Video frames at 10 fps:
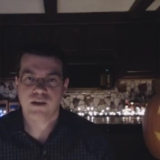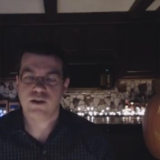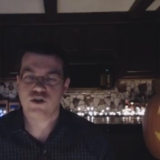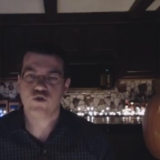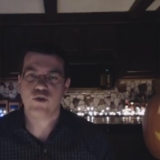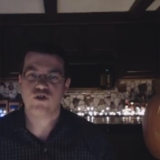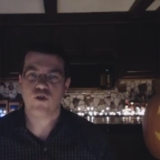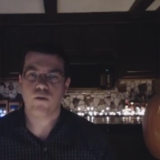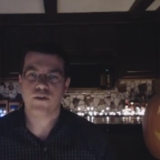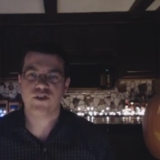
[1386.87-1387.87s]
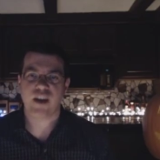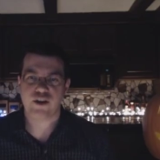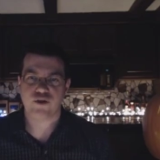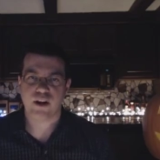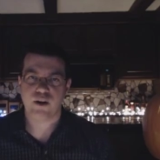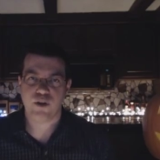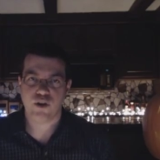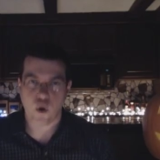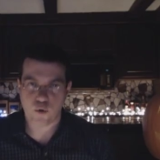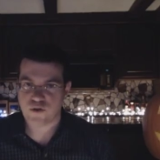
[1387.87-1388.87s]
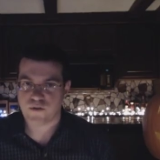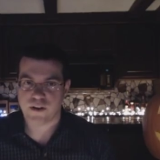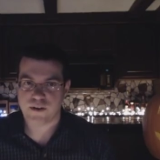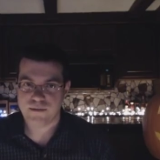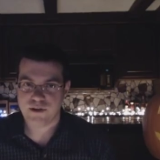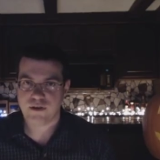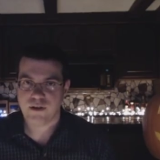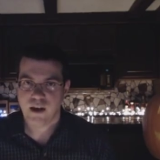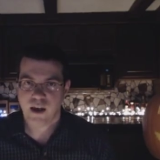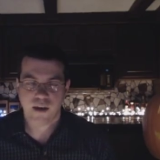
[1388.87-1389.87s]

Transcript: The industry is oversaturated with ghost films,